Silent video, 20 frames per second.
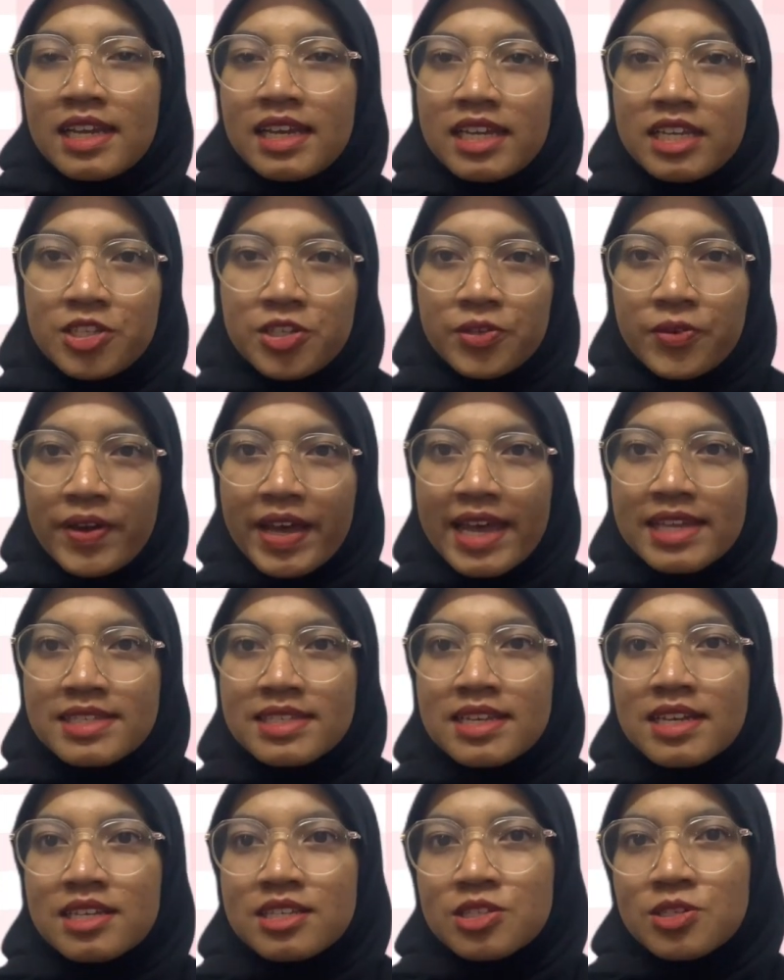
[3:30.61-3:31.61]
In the
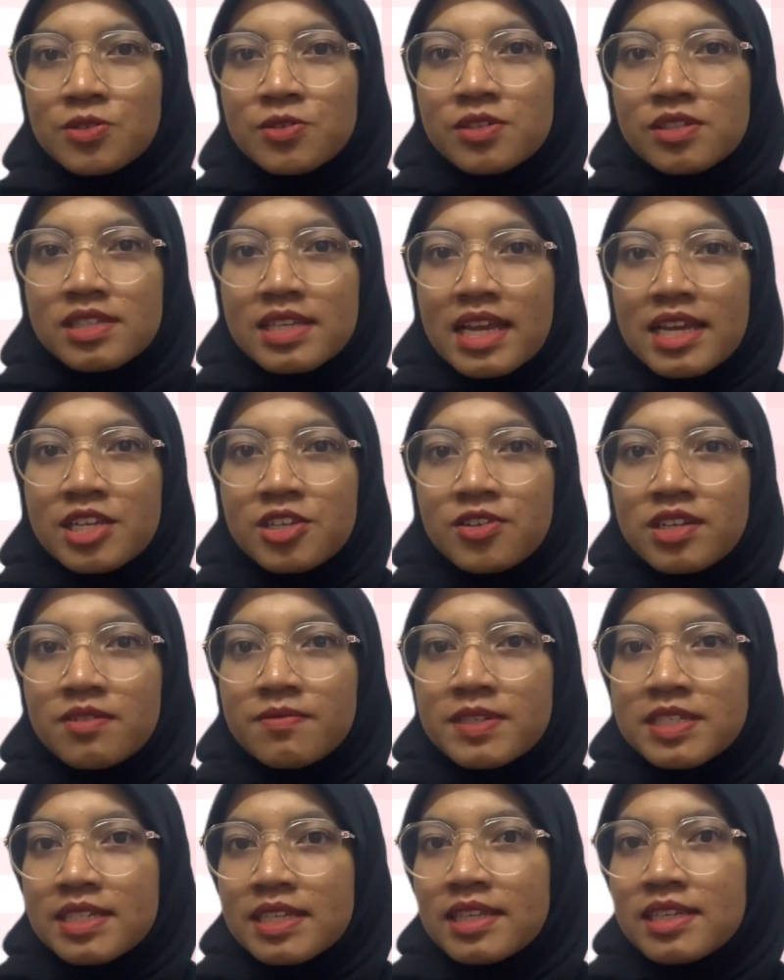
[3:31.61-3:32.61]
US, schools and
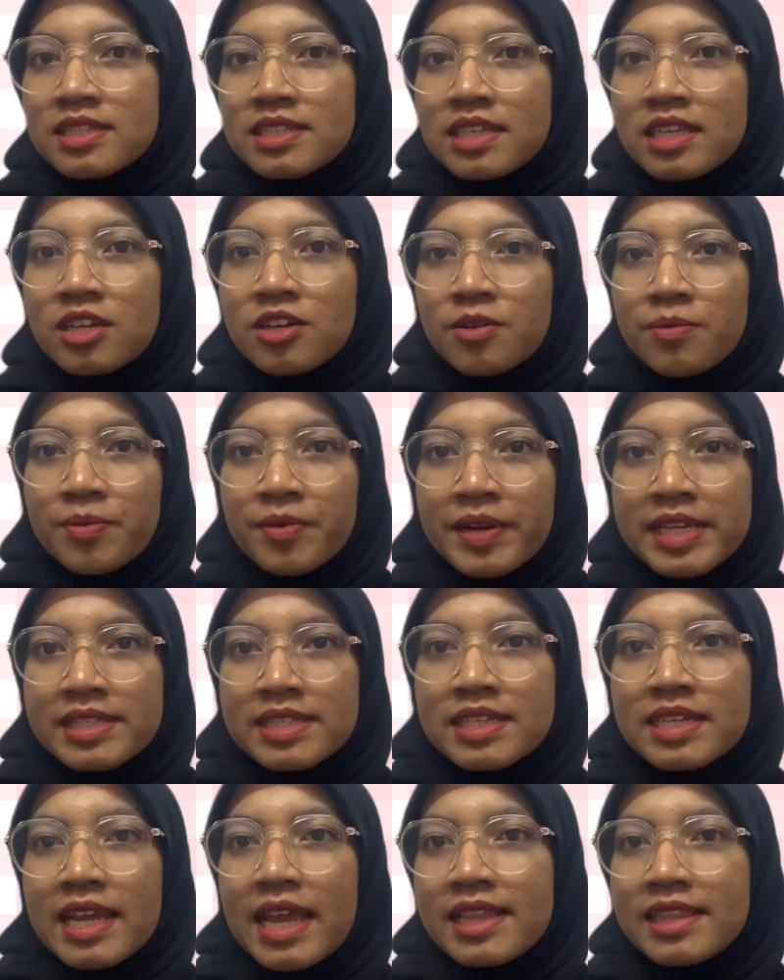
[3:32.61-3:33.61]
universities
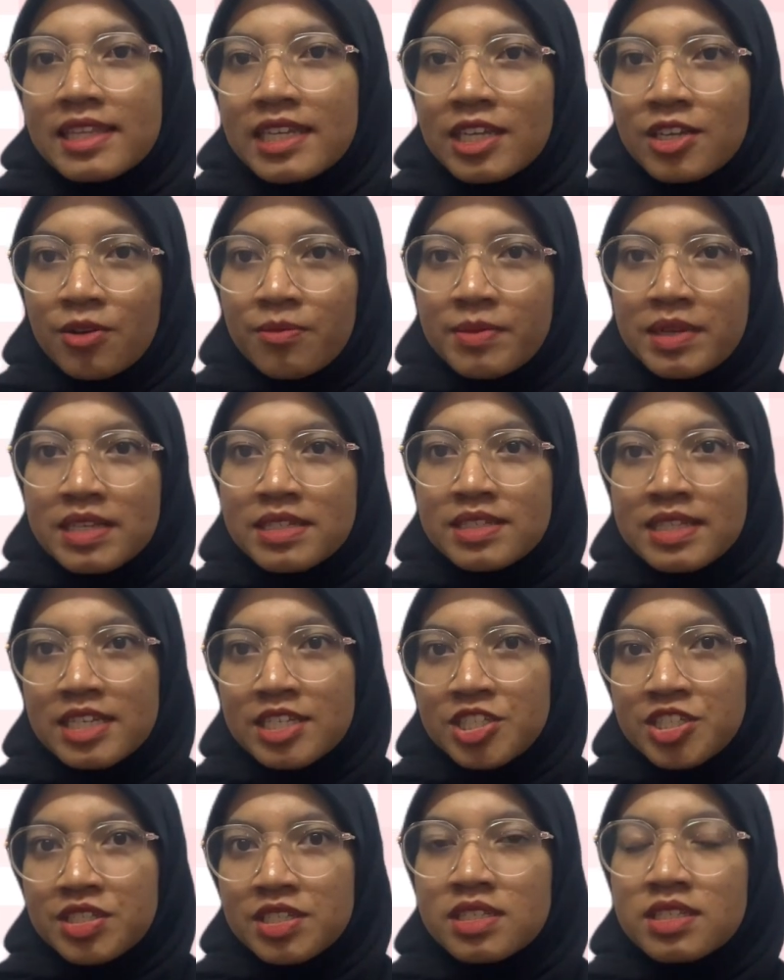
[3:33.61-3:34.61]
incorporated anti-communist
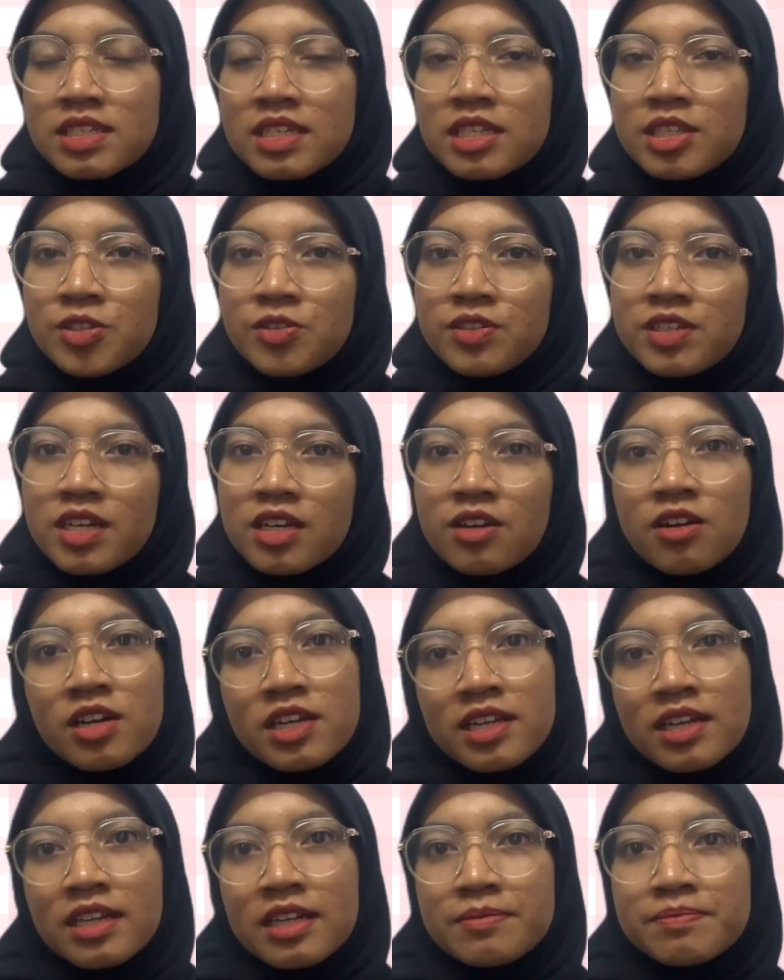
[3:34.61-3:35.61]
teachings into their
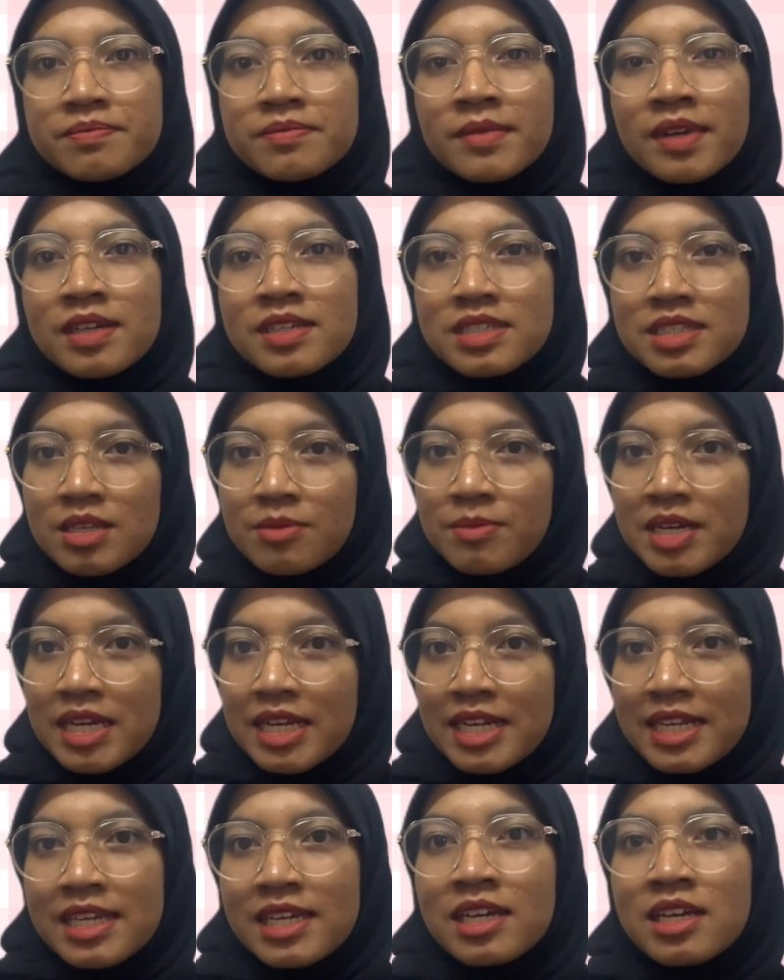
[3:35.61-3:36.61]
curriculum.
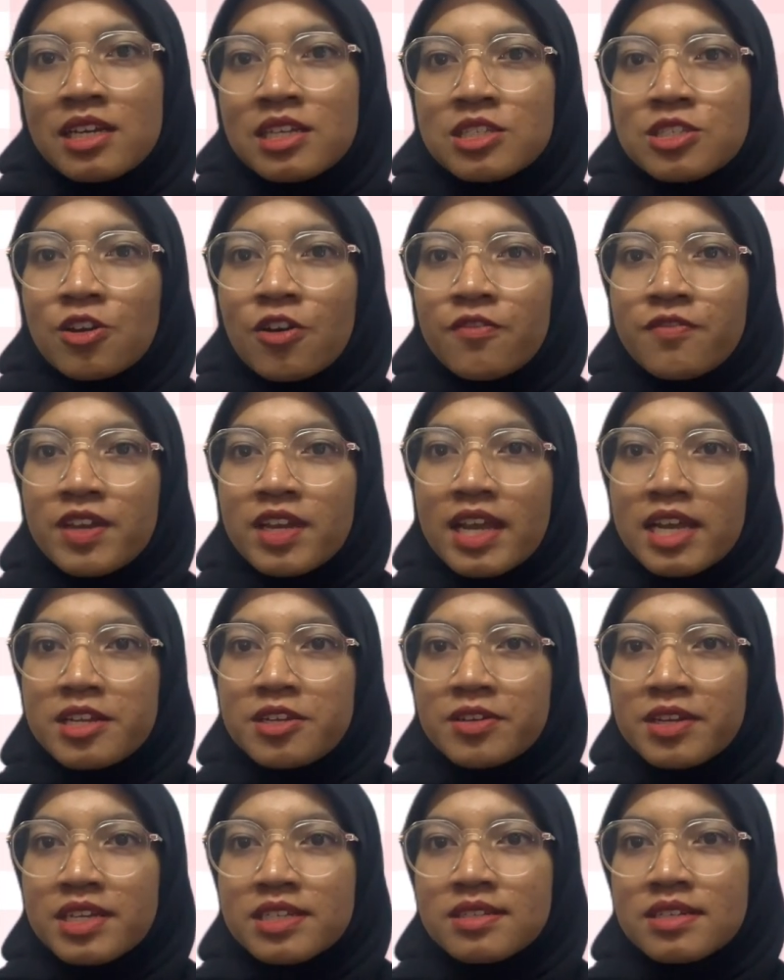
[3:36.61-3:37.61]
Similarly, Soviet
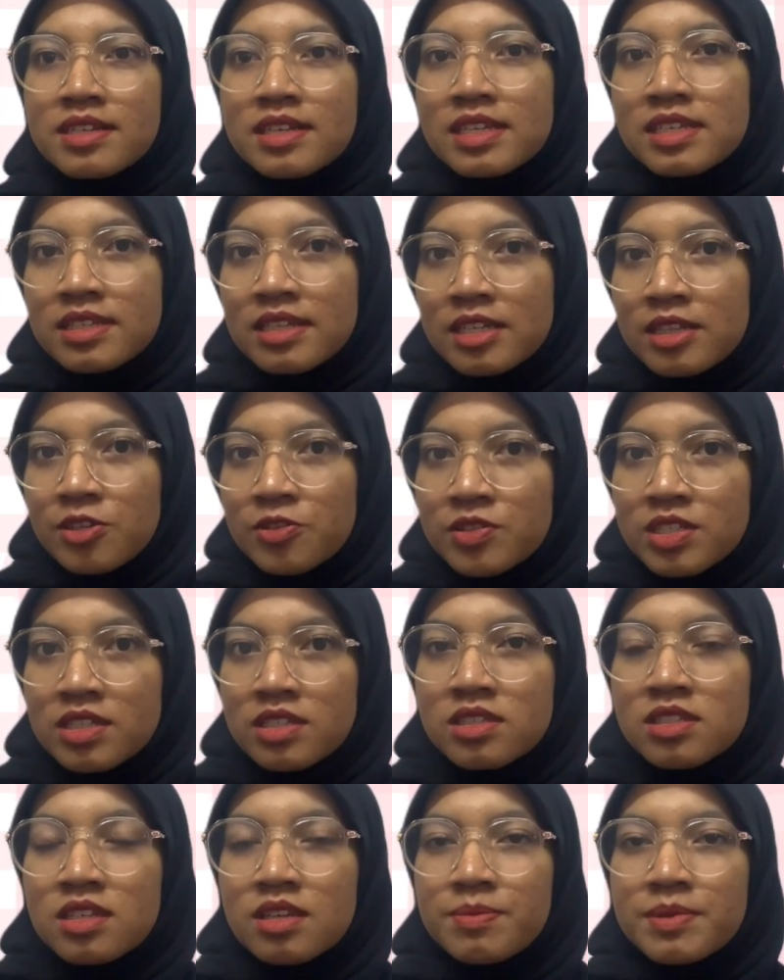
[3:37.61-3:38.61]
educational
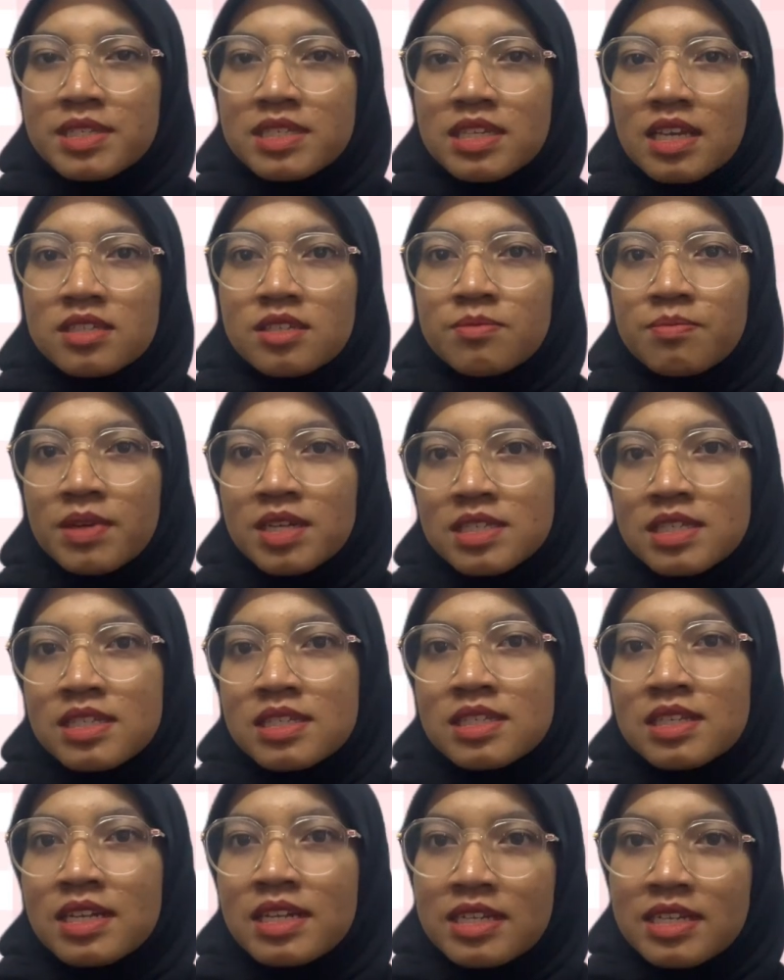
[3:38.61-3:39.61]
institutions possessed
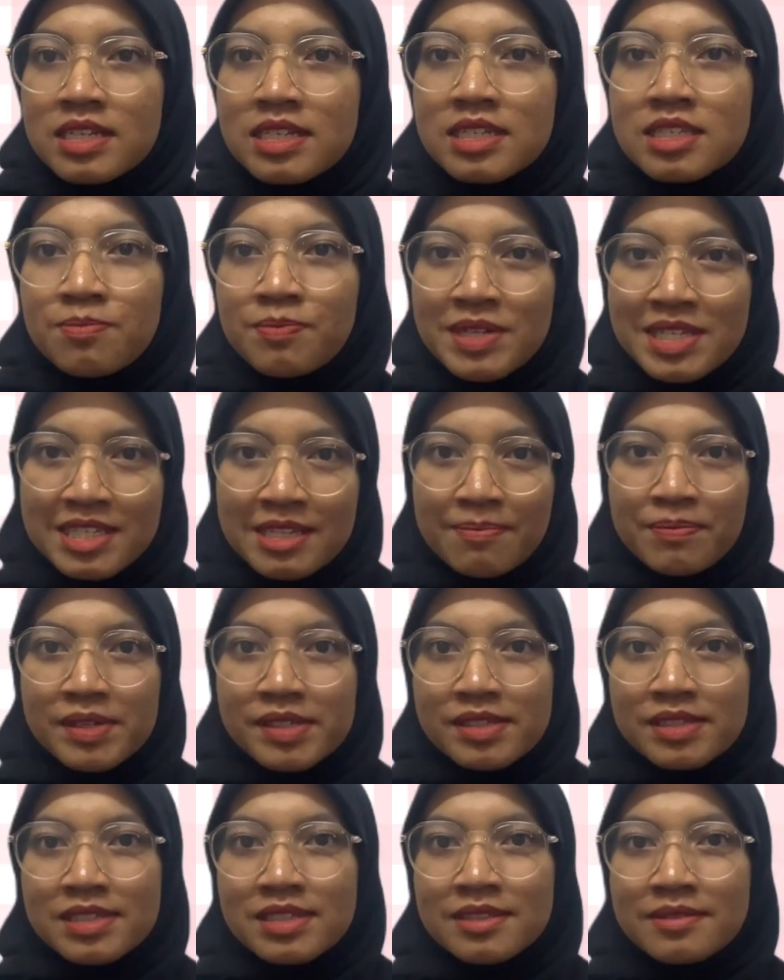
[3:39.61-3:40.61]
Marxist-Leninist
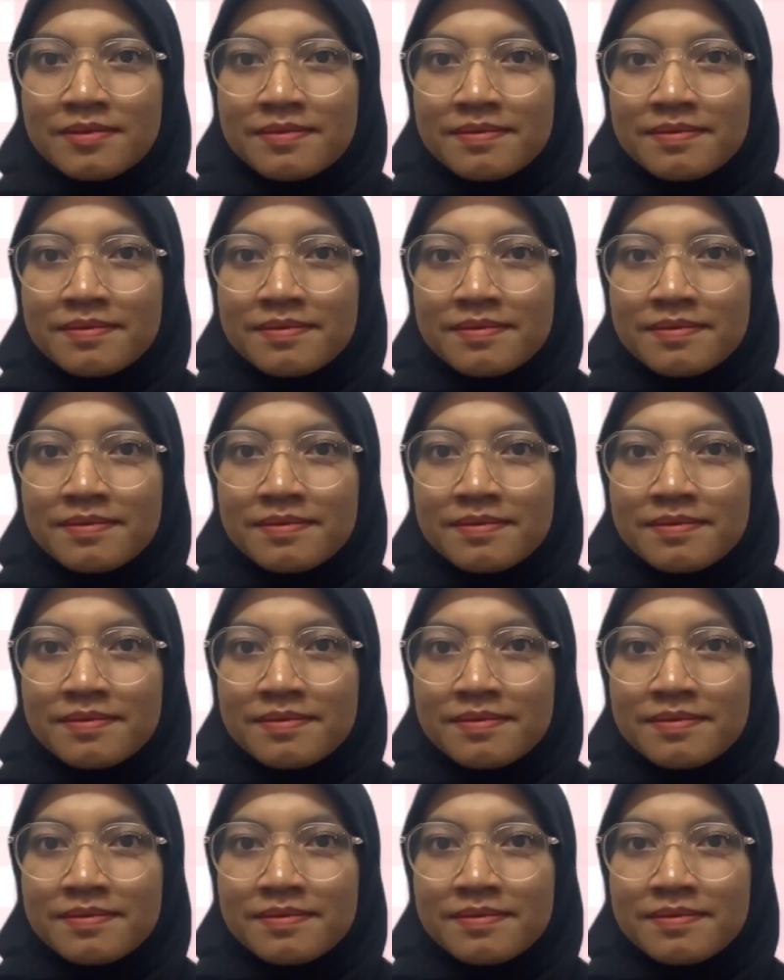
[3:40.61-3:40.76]
principles.